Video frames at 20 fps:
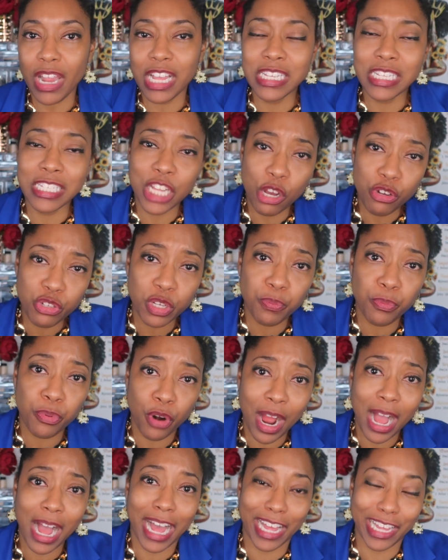it's no
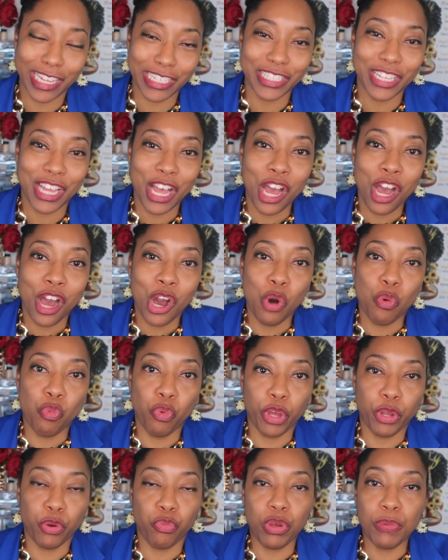surprise
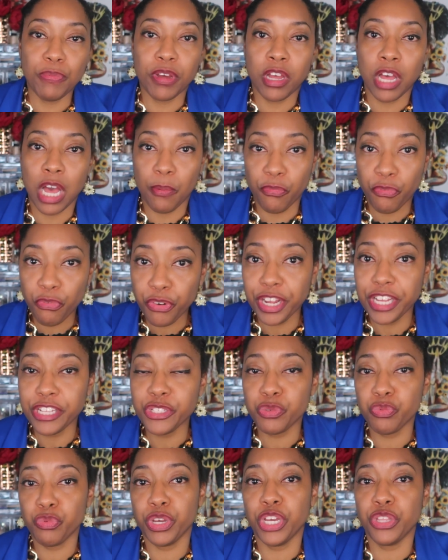when we become
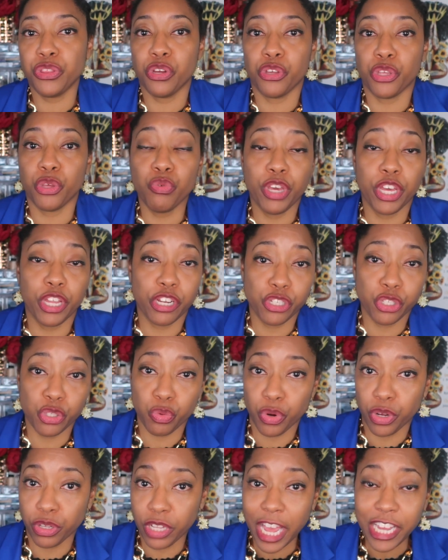friends with, or you get
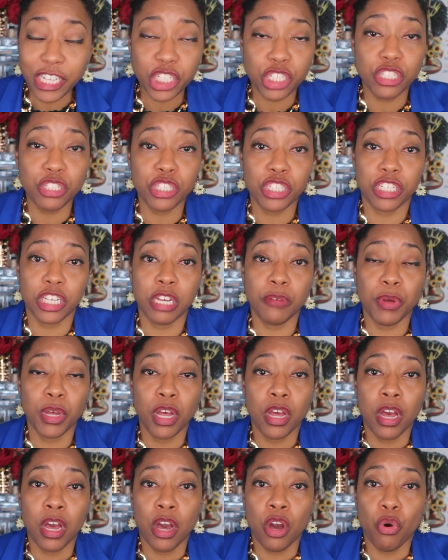into a relationship